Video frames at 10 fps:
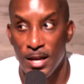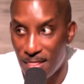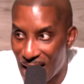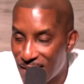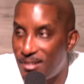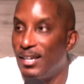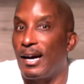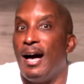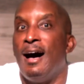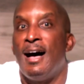That's the
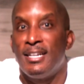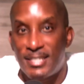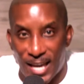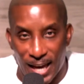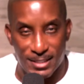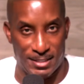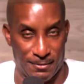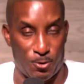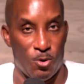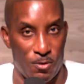context
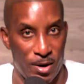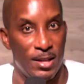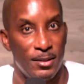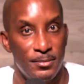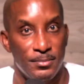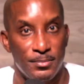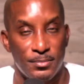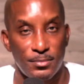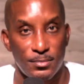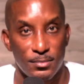of Corinth.
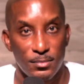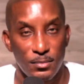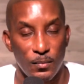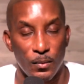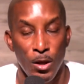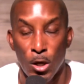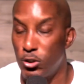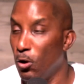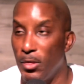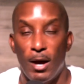
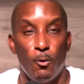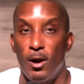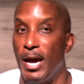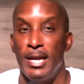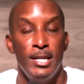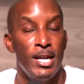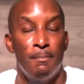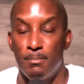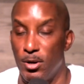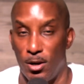So there were a
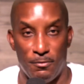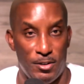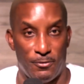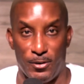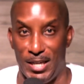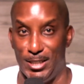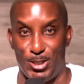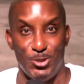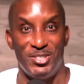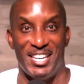number of different
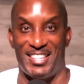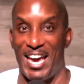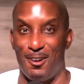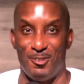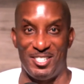issues that they were